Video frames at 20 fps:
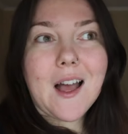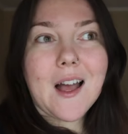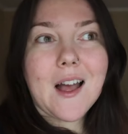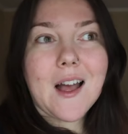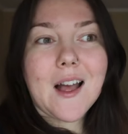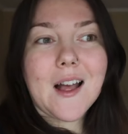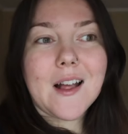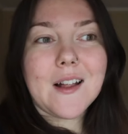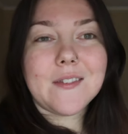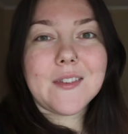
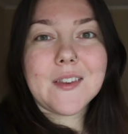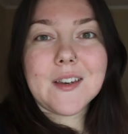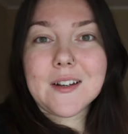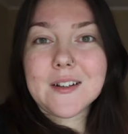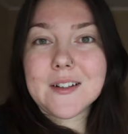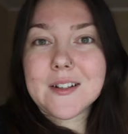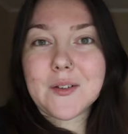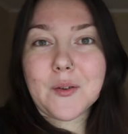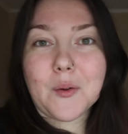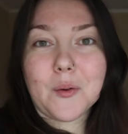and then I
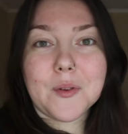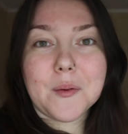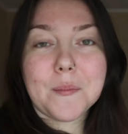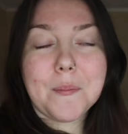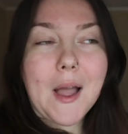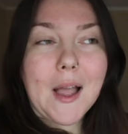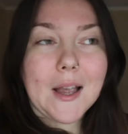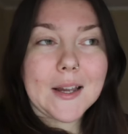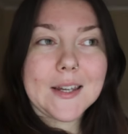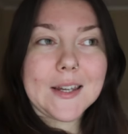did all the
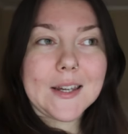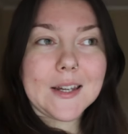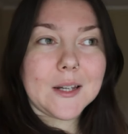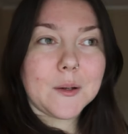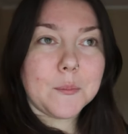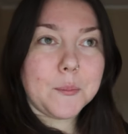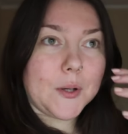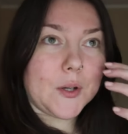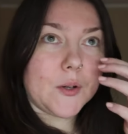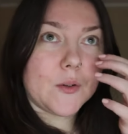
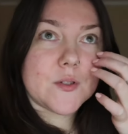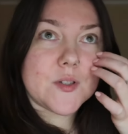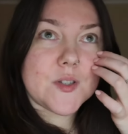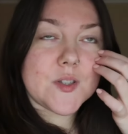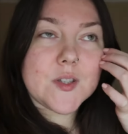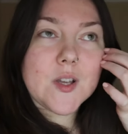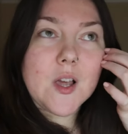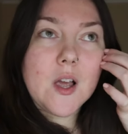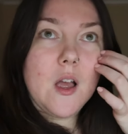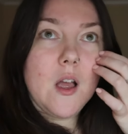packing
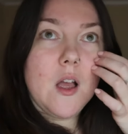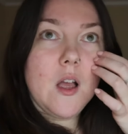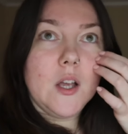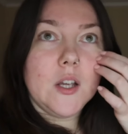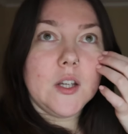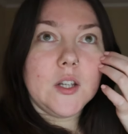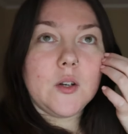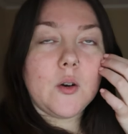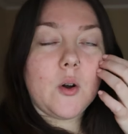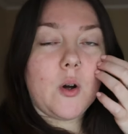because,
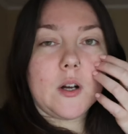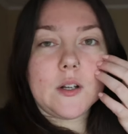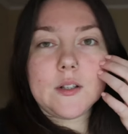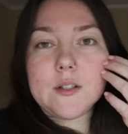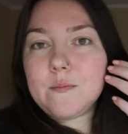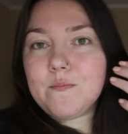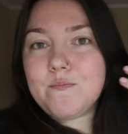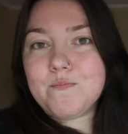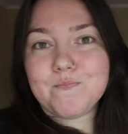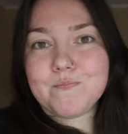you know,
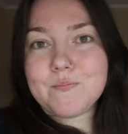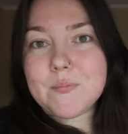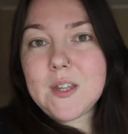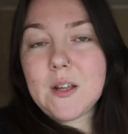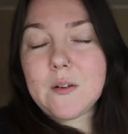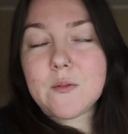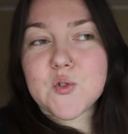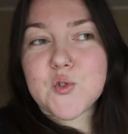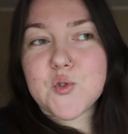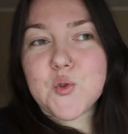
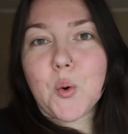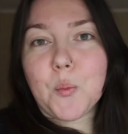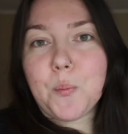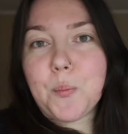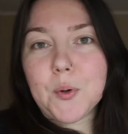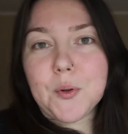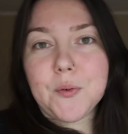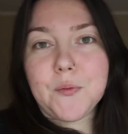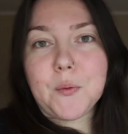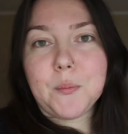there was no
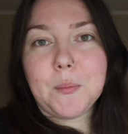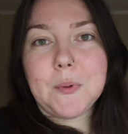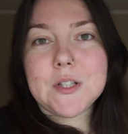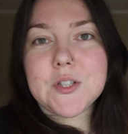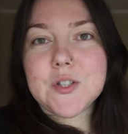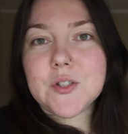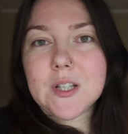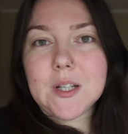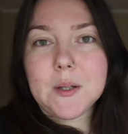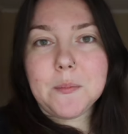point for me
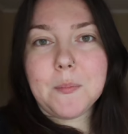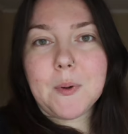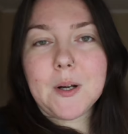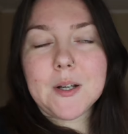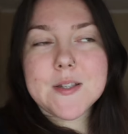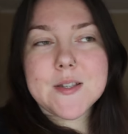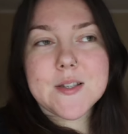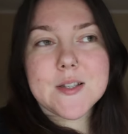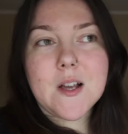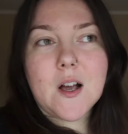to keep my
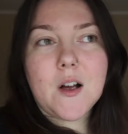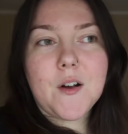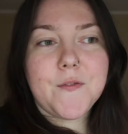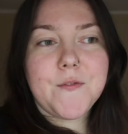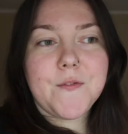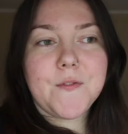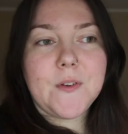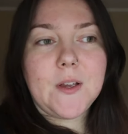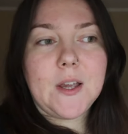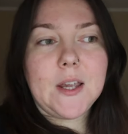
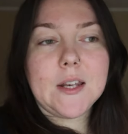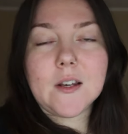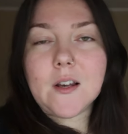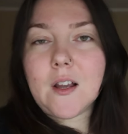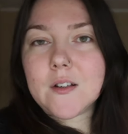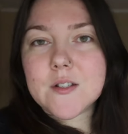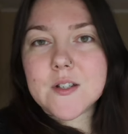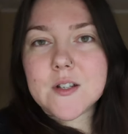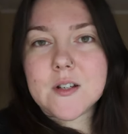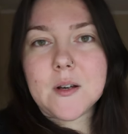stuff in
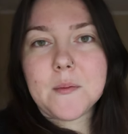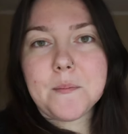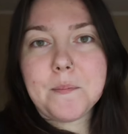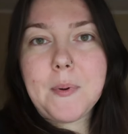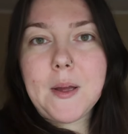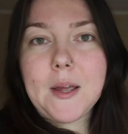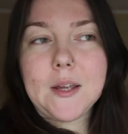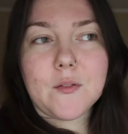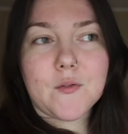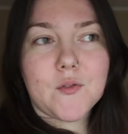London and
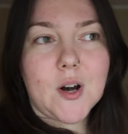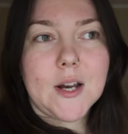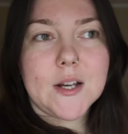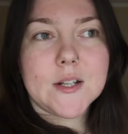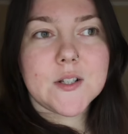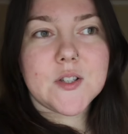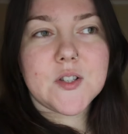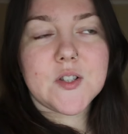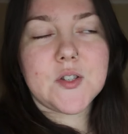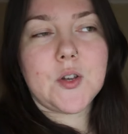pay
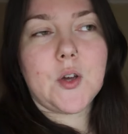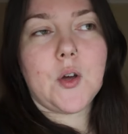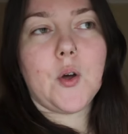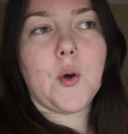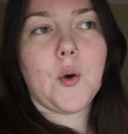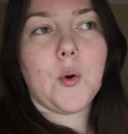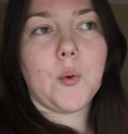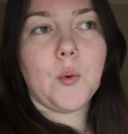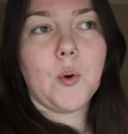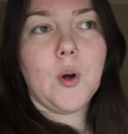rent.
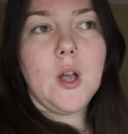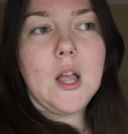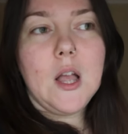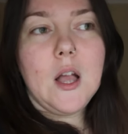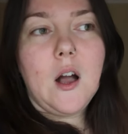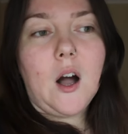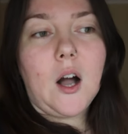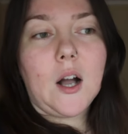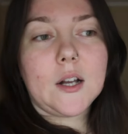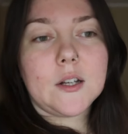So
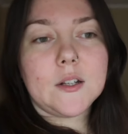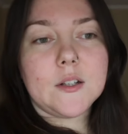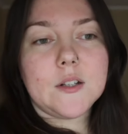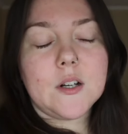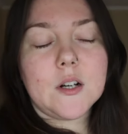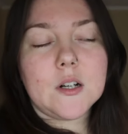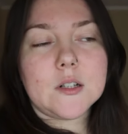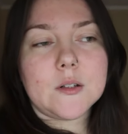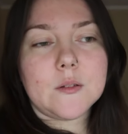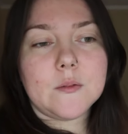I
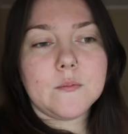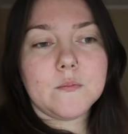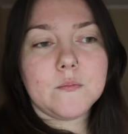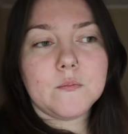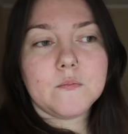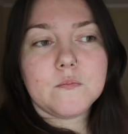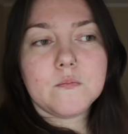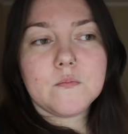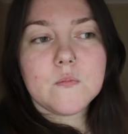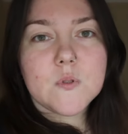kinda
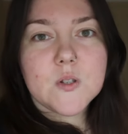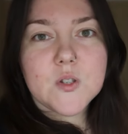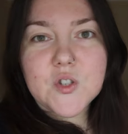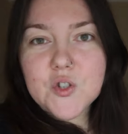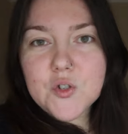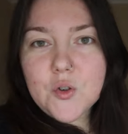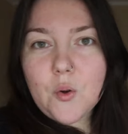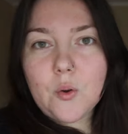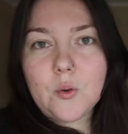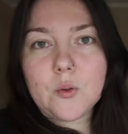
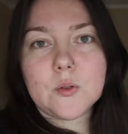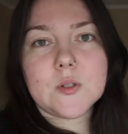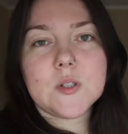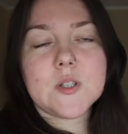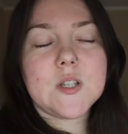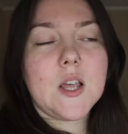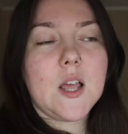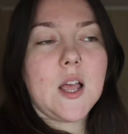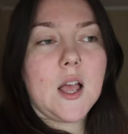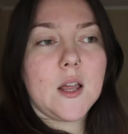sold
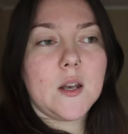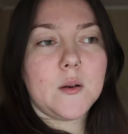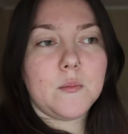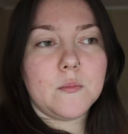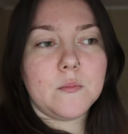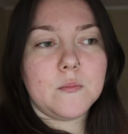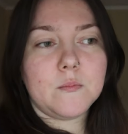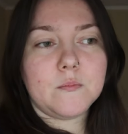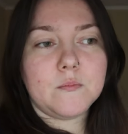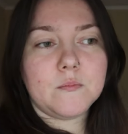
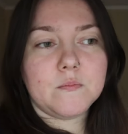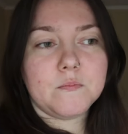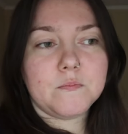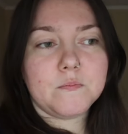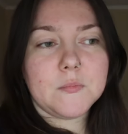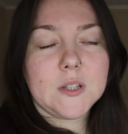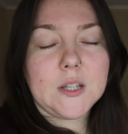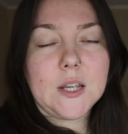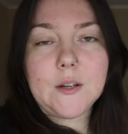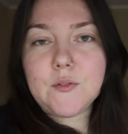and
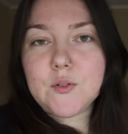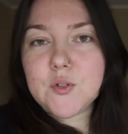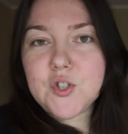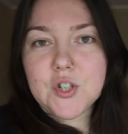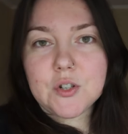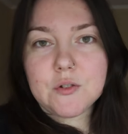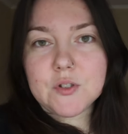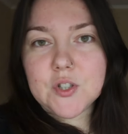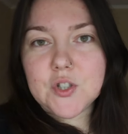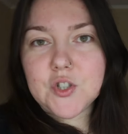gave the
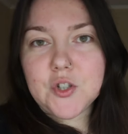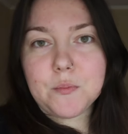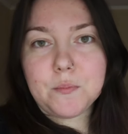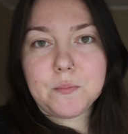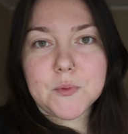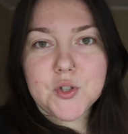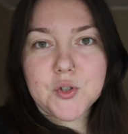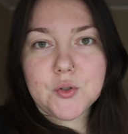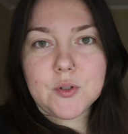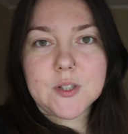charity shop
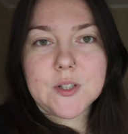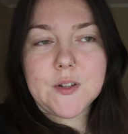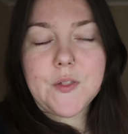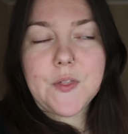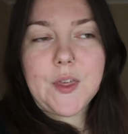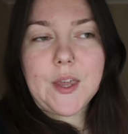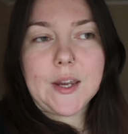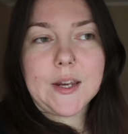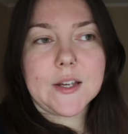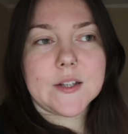majority
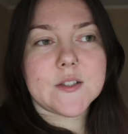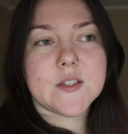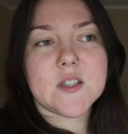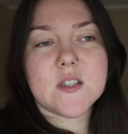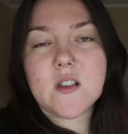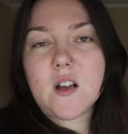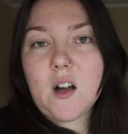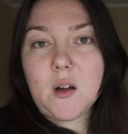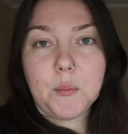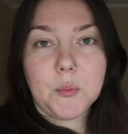
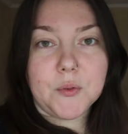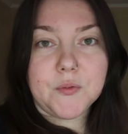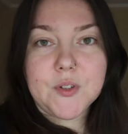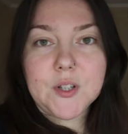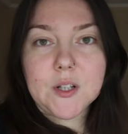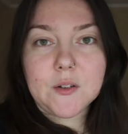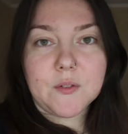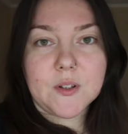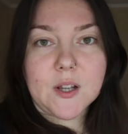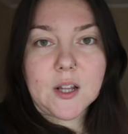things. I moved
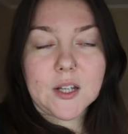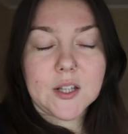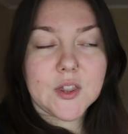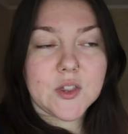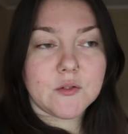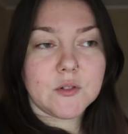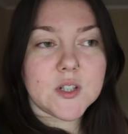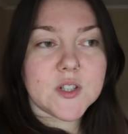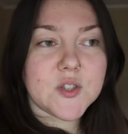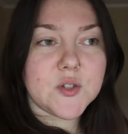here with like
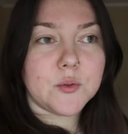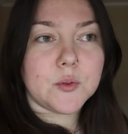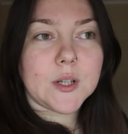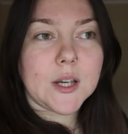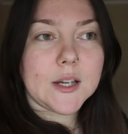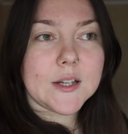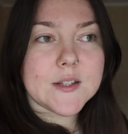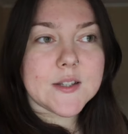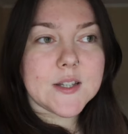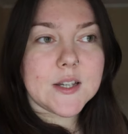3
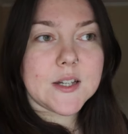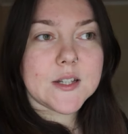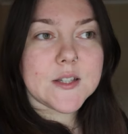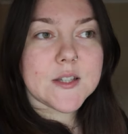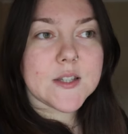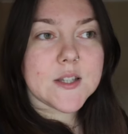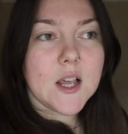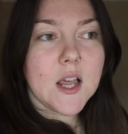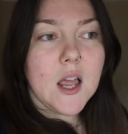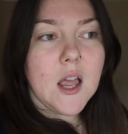
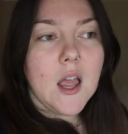suitcases,